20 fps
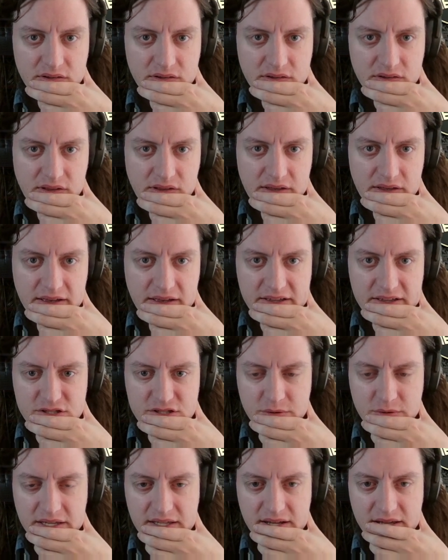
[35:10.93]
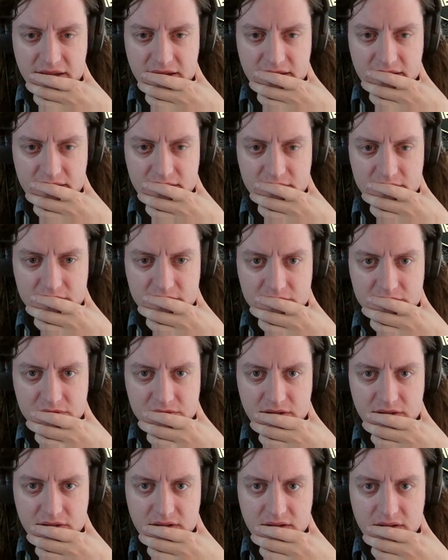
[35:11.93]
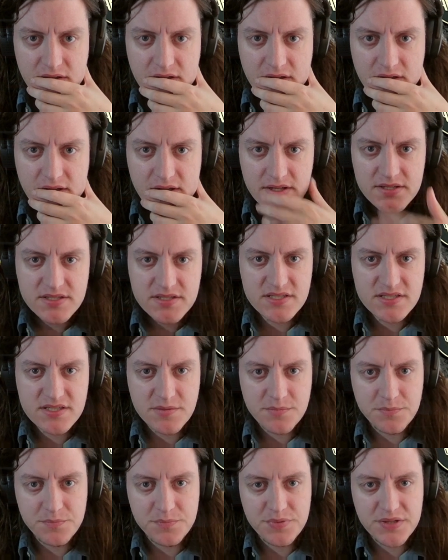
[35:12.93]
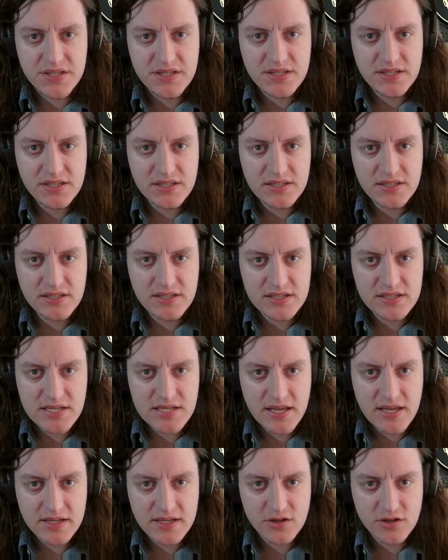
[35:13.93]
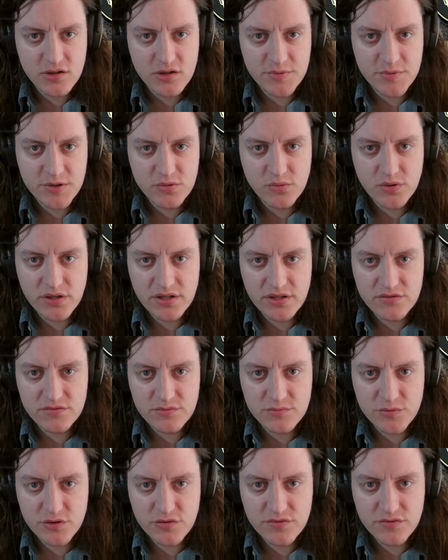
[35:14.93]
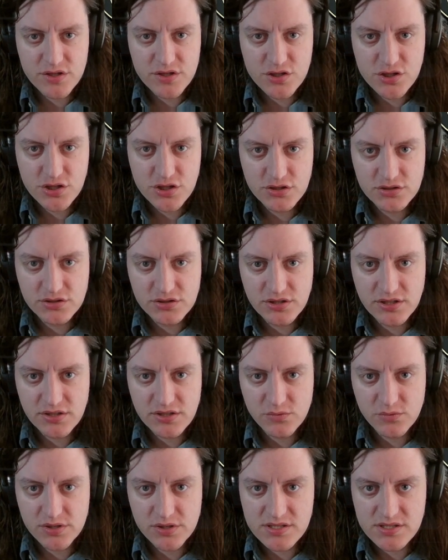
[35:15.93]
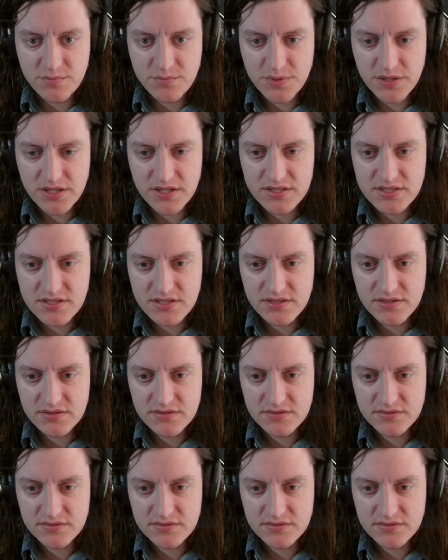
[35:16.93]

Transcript: yeah, so I can have Sabine attack Obi-Wan, remove the shield, and one to base.